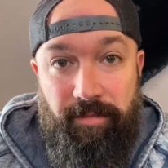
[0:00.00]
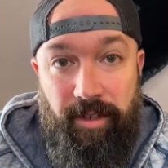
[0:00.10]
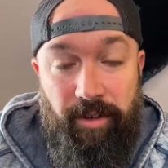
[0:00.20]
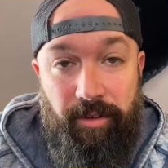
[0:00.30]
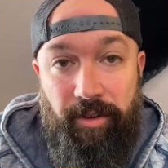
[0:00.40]

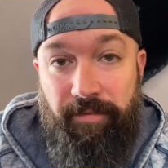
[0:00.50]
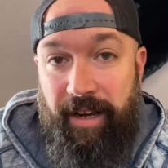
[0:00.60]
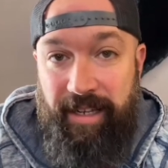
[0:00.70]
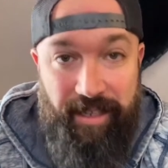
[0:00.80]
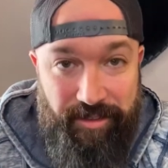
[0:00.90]
your
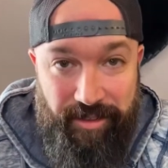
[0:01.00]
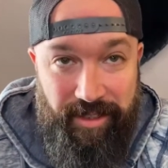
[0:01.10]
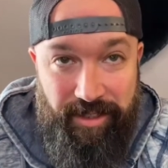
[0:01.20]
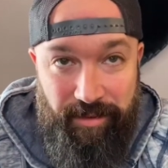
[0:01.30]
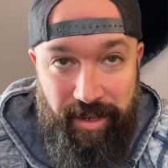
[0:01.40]
financial
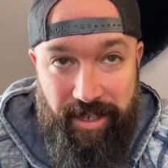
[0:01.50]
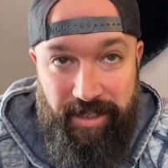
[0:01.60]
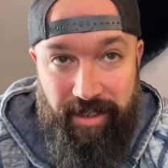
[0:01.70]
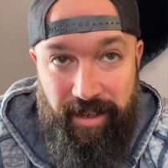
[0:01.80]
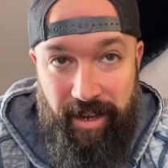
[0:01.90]
situation.